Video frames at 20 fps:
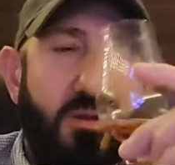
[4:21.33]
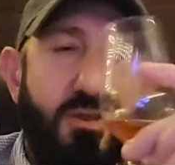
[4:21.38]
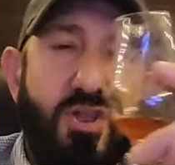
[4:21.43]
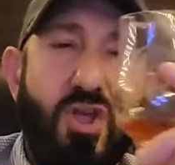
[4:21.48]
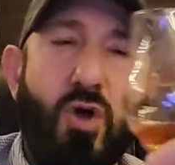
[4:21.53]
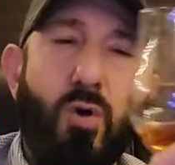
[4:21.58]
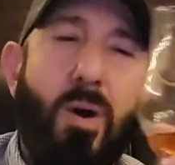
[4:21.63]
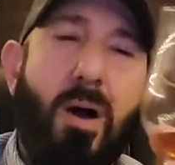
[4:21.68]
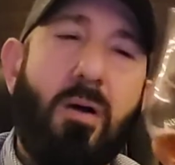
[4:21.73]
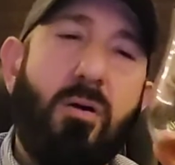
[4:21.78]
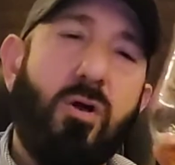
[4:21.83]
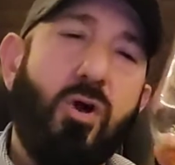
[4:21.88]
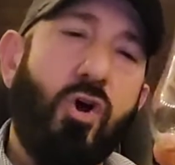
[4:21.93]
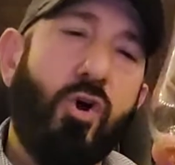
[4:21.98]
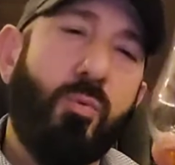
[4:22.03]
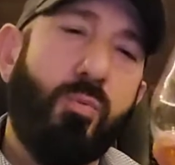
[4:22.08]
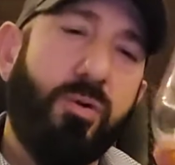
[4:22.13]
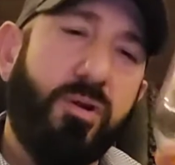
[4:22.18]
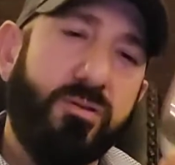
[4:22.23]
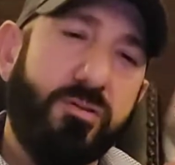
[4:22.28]
No
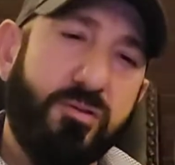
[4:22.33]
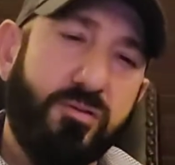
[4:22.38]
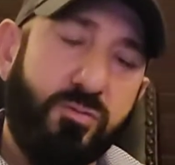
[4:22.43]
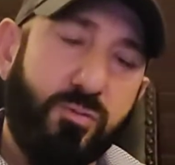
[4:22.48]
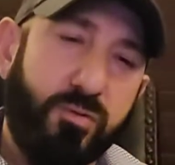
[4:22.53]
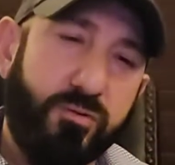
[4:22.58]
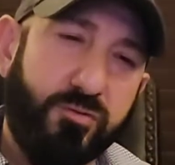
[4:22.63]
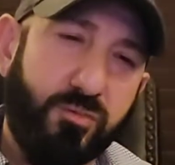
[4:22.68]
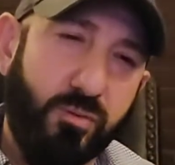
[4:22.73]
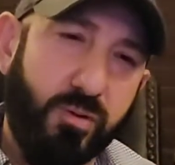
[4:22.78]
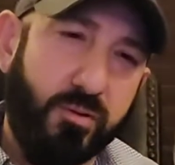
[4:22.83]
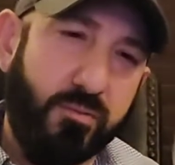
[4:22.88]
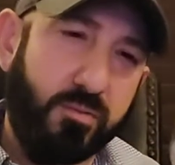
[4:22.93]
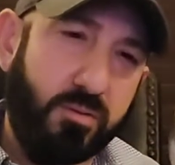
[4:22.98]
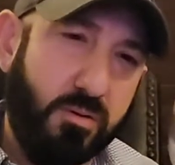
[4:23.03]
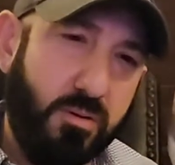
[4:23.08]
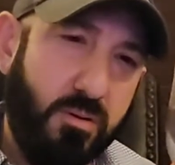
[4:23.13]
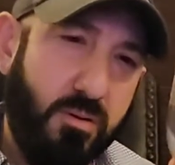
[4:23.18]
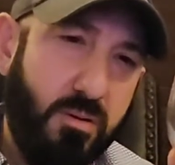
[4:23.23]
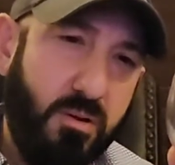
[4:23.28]
alcohol presence
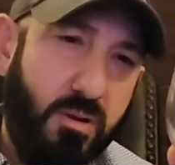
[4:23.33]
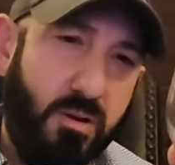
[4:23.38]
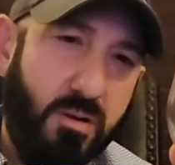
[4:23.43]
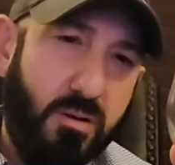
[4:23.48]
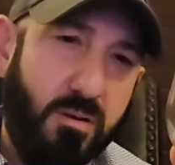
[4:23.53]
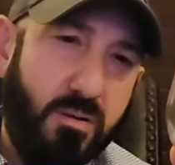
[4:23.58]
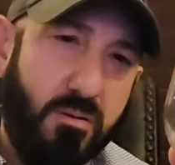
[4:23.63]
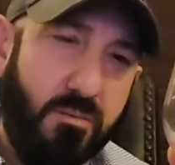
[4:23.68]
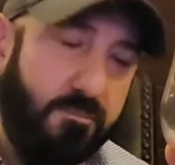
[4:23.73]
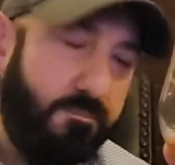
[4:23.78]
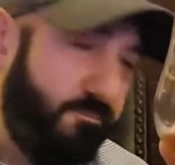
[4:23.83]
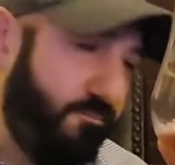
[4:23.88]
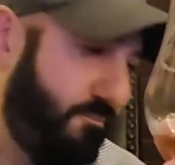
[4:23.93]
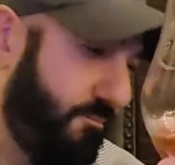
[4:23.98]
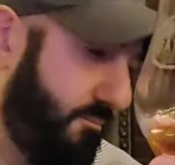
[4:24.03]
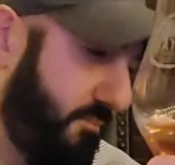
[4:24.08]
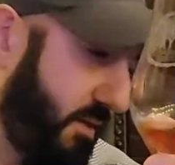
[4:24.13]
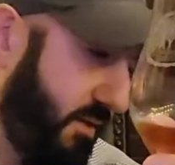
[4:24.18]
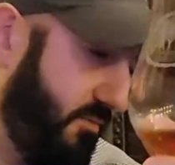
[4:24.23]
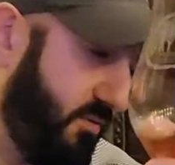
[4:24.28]
whatsoever.
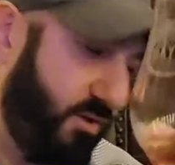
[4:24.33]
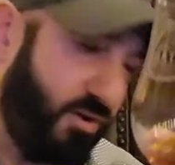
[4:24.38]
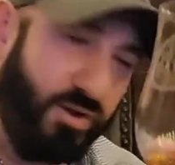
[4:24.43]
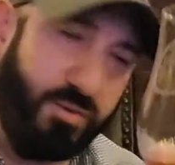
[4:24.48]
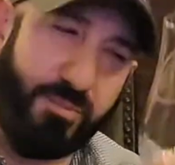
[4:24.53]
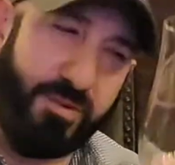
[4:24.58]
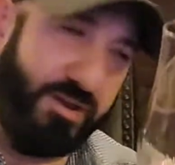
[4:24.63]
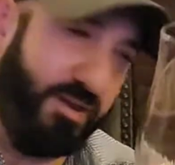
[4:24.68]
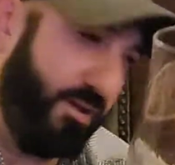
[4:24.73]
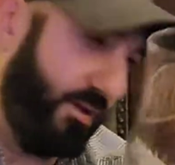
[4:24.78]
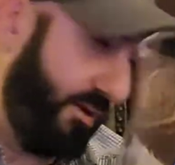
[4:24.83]
Even coming